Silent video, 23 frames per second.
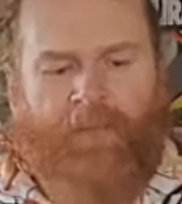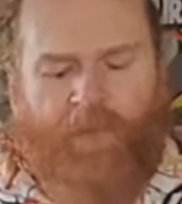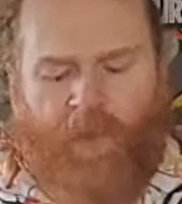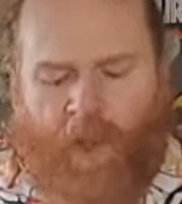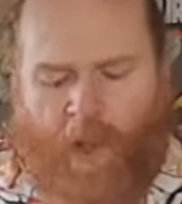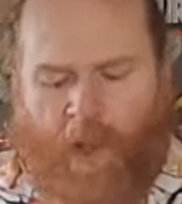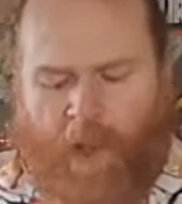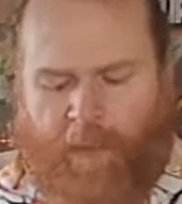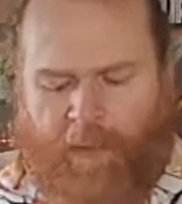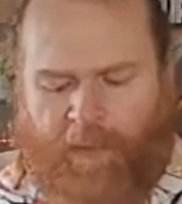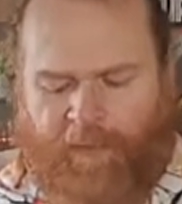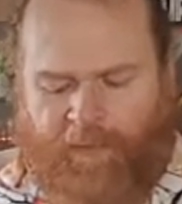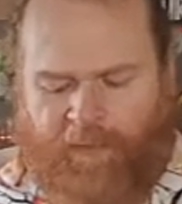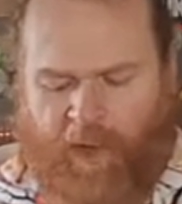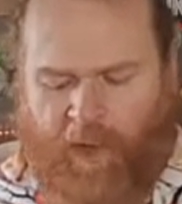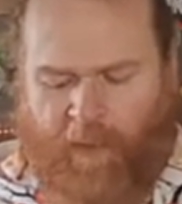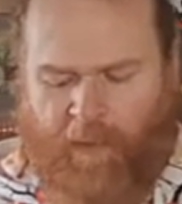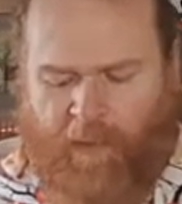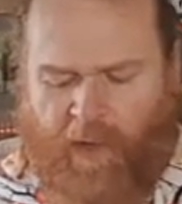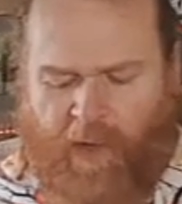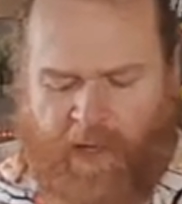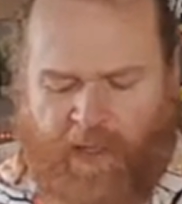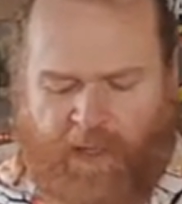I prefer
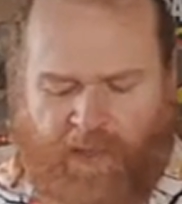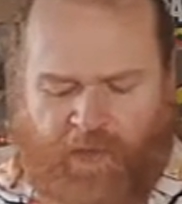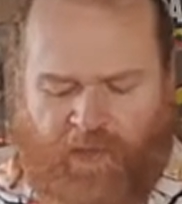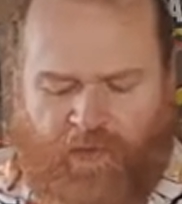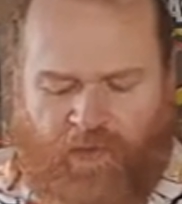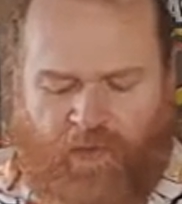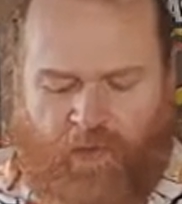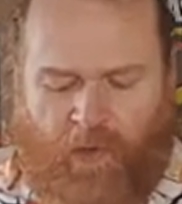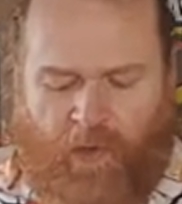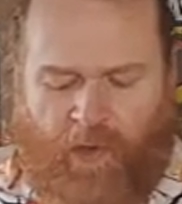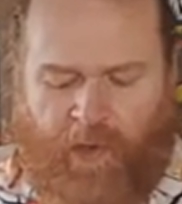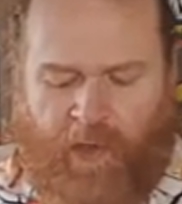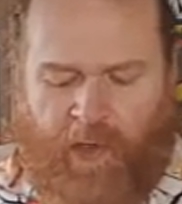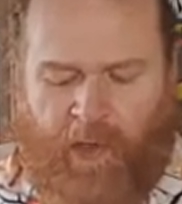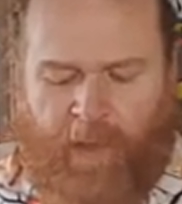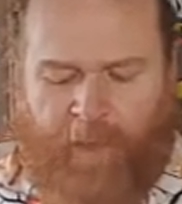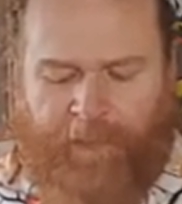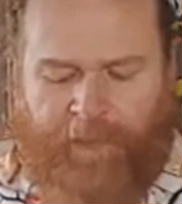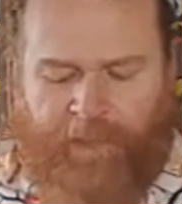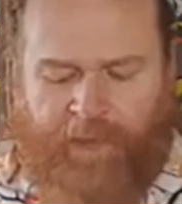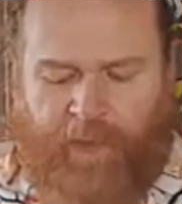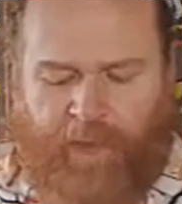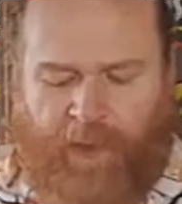mine stronger
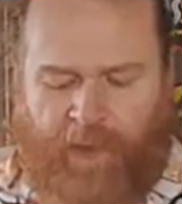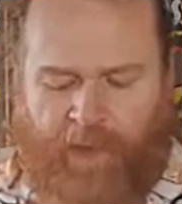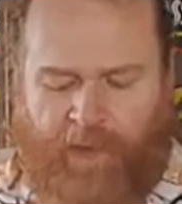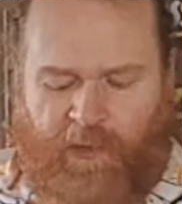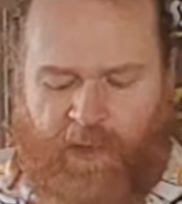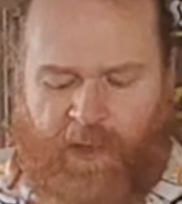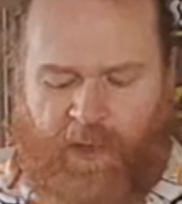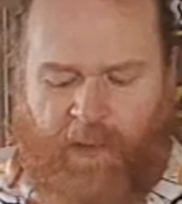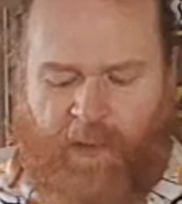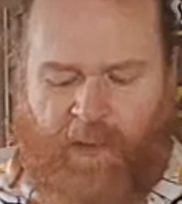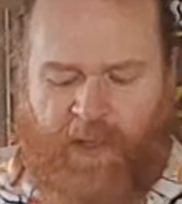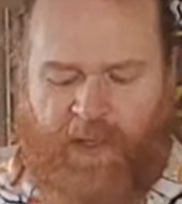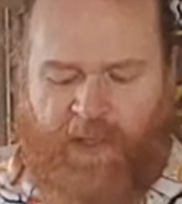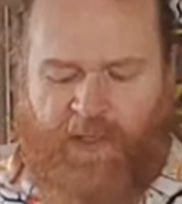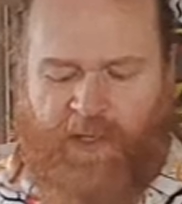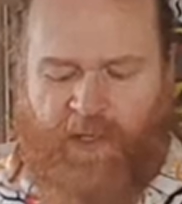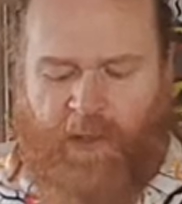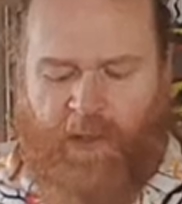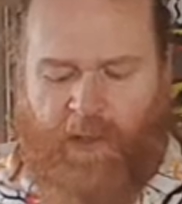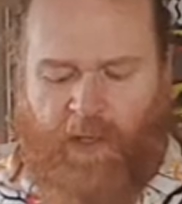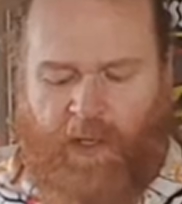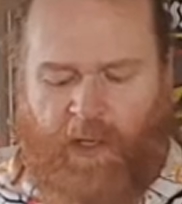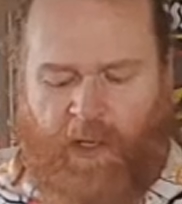to the
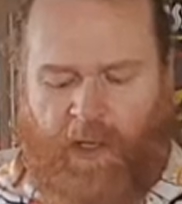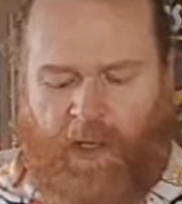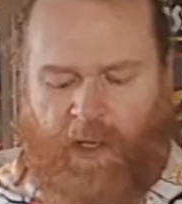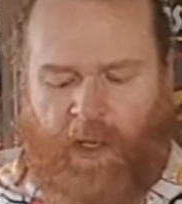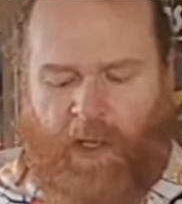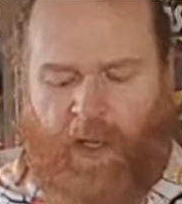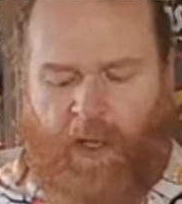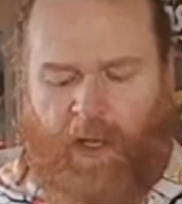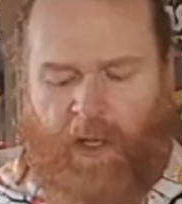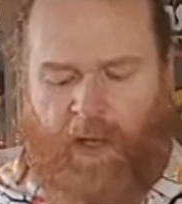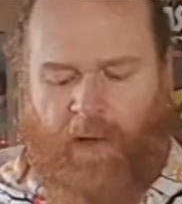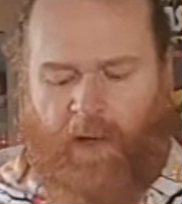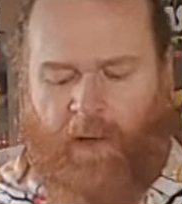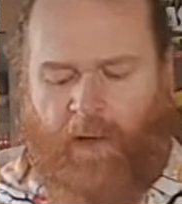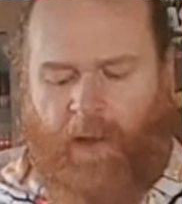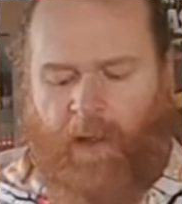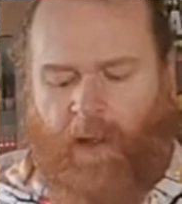miso that you get in